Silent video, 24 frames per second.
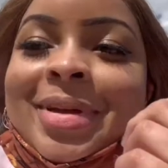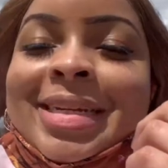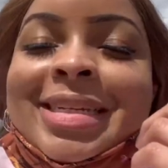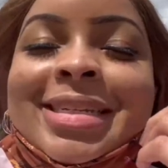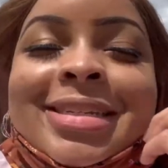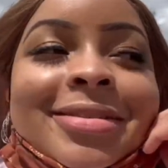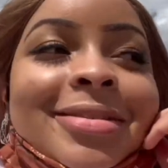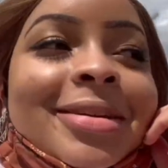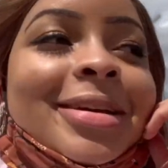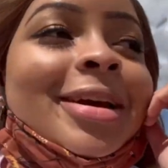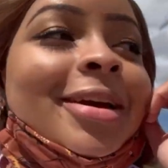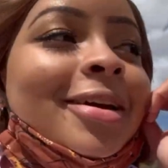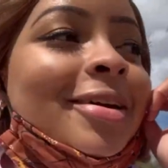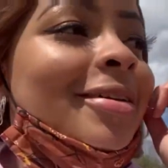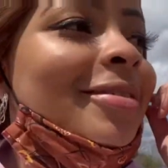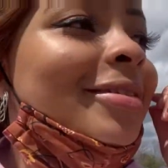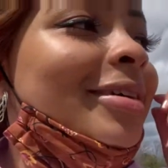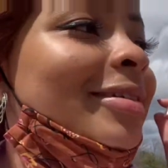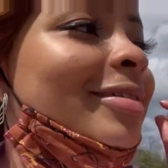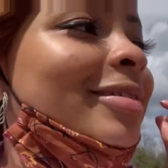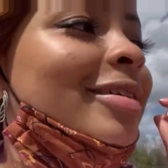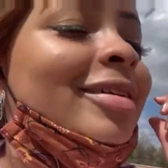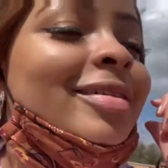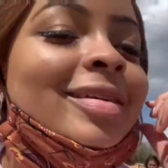So now it
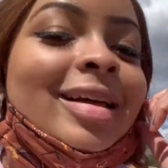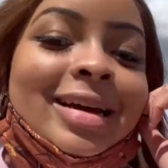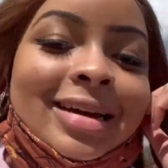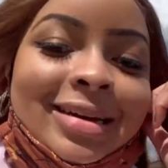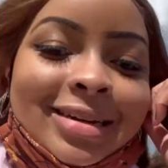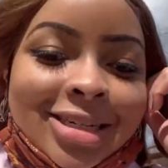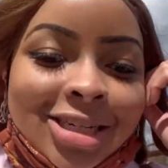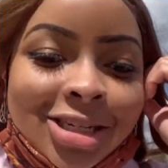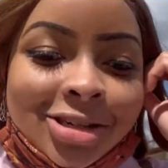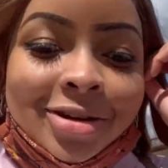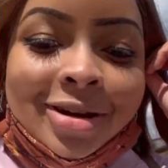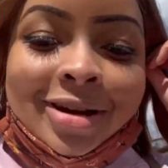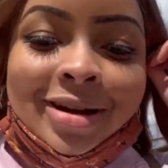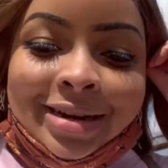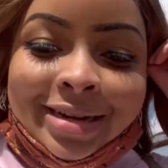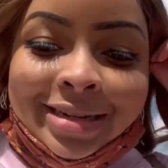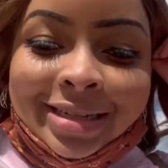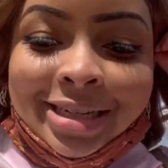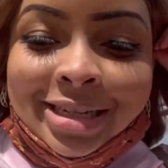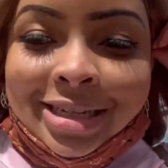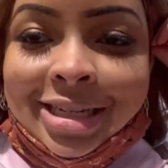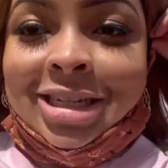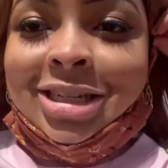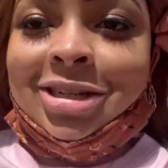looked like it's trying
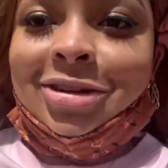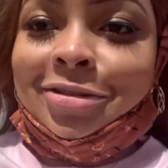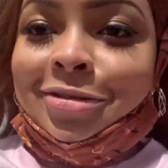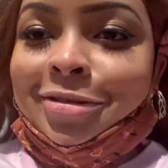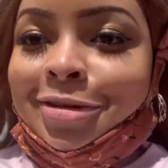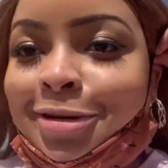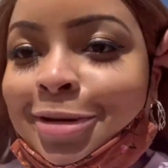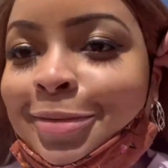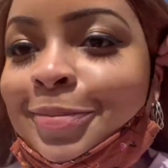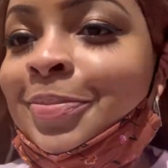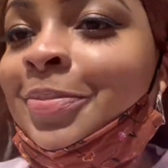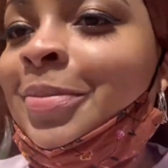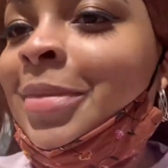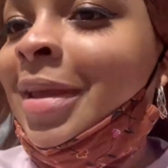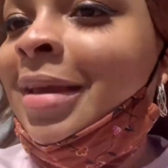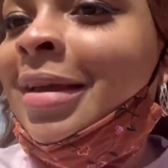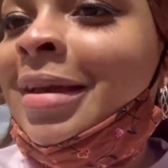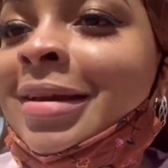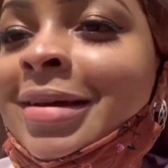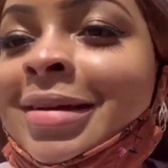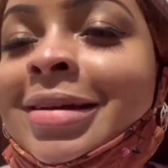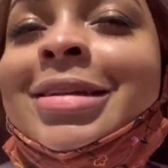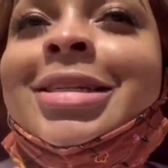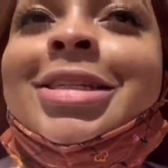to storm.
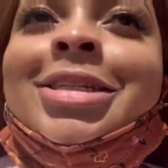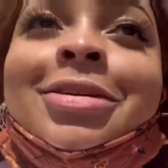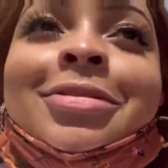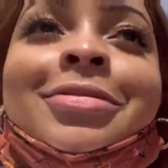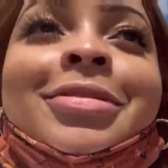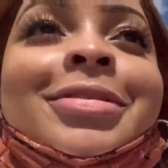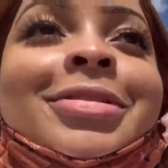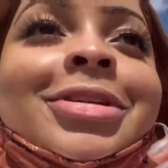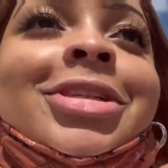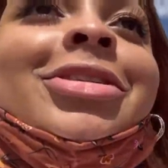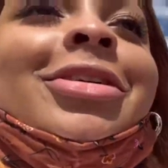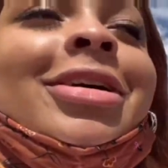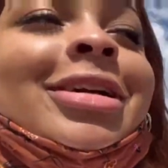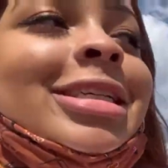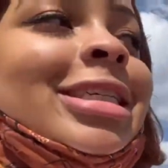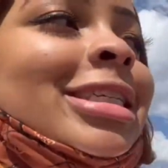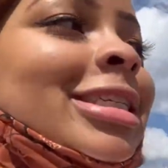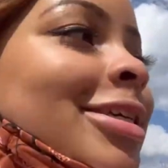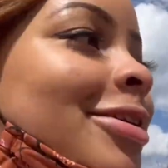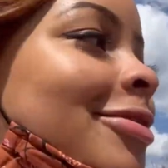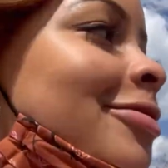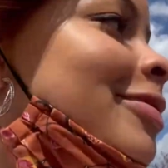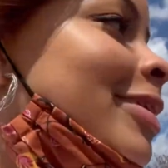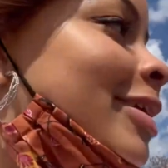So we're gonna try to see
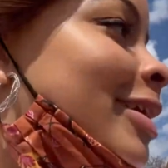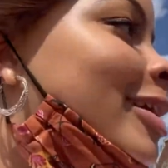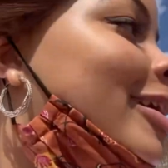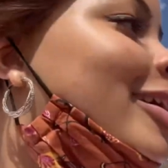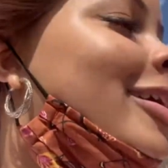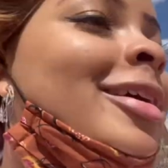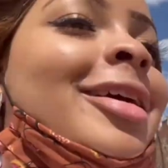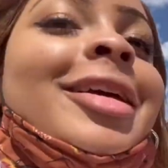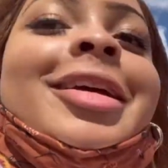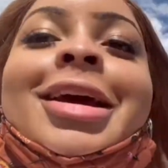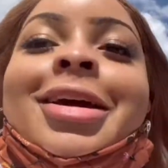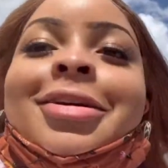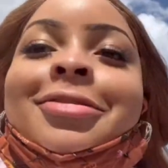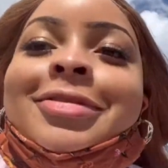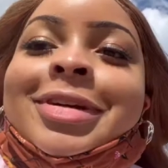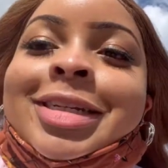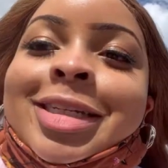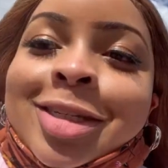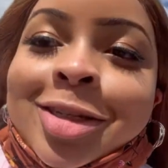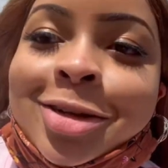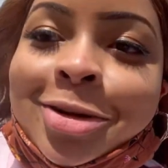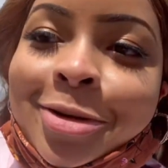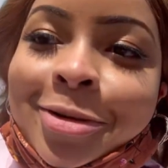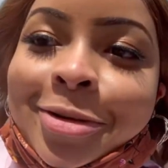if we can hit every
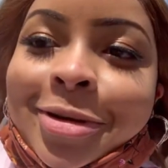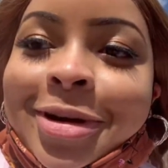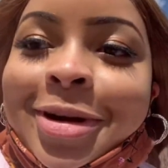store.